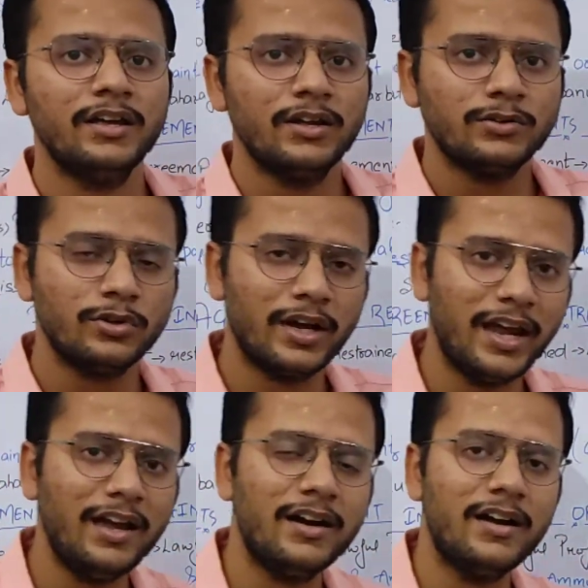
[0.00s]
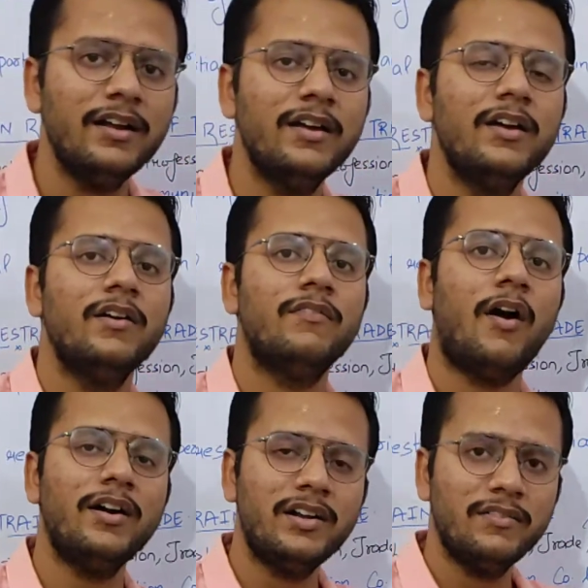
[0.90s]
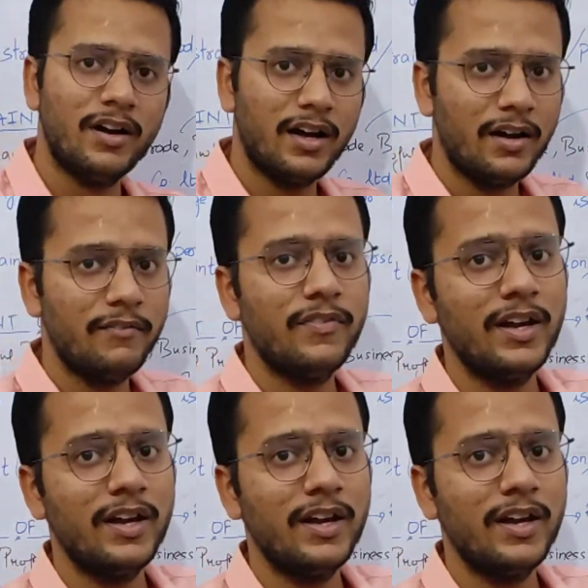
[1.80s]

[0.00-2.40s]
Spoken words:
So here, what our